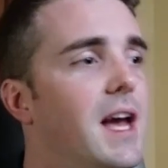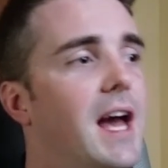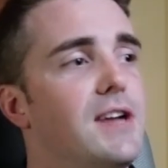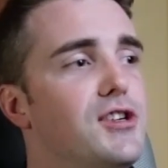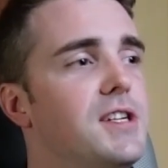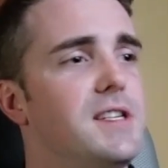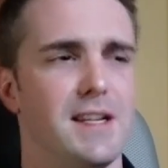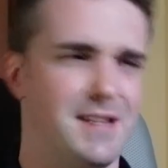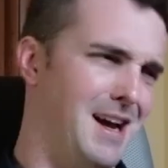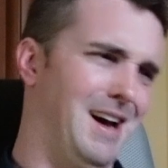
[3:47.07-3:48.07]
And she
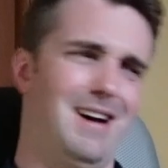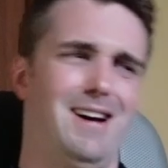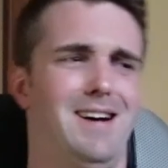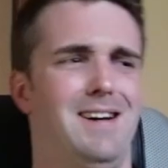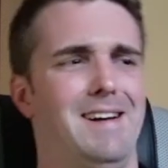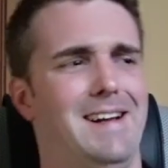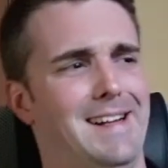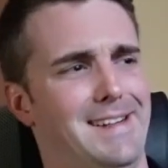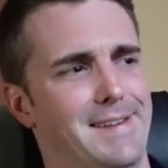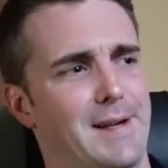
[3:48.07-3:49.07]
says, oh,
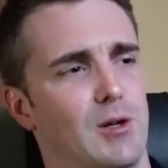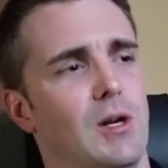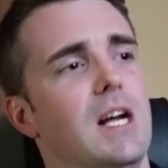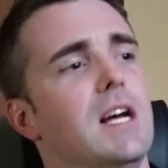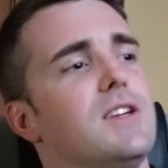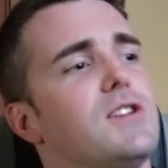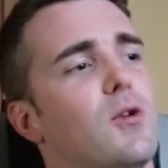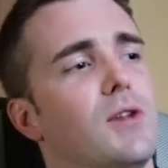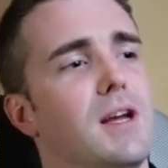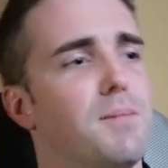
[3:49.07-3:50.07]
hell no. So
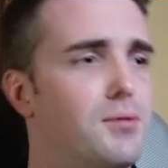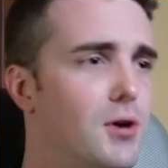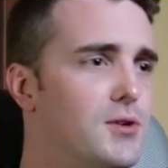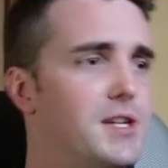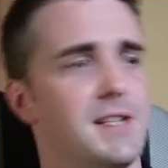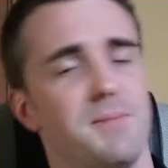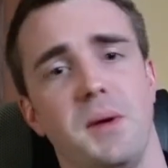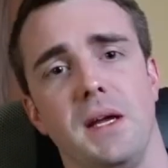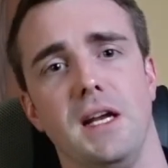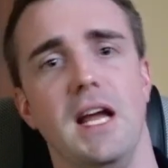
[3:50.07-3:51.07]
the approach has
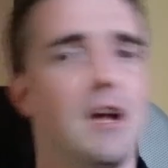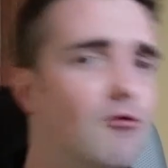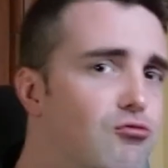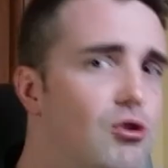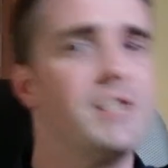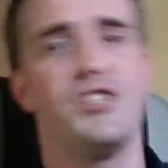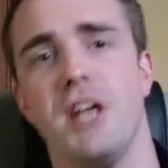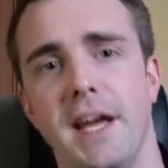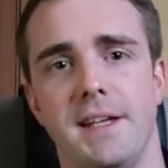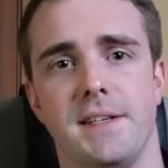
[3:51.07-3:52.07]
been
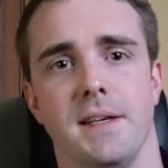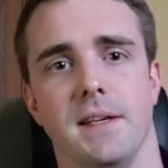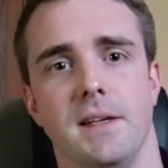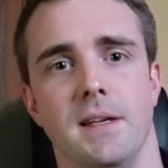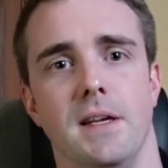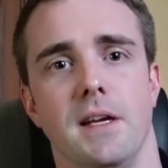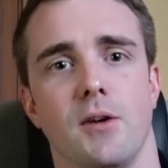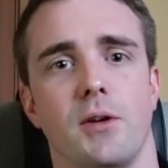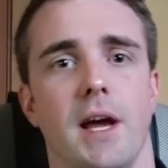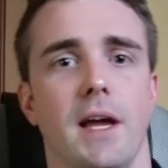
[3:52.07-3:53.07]
rejected,
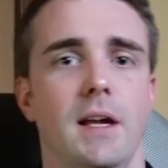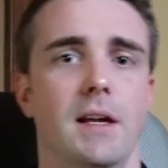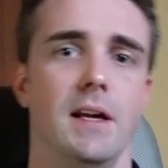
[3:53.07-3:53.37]
okay?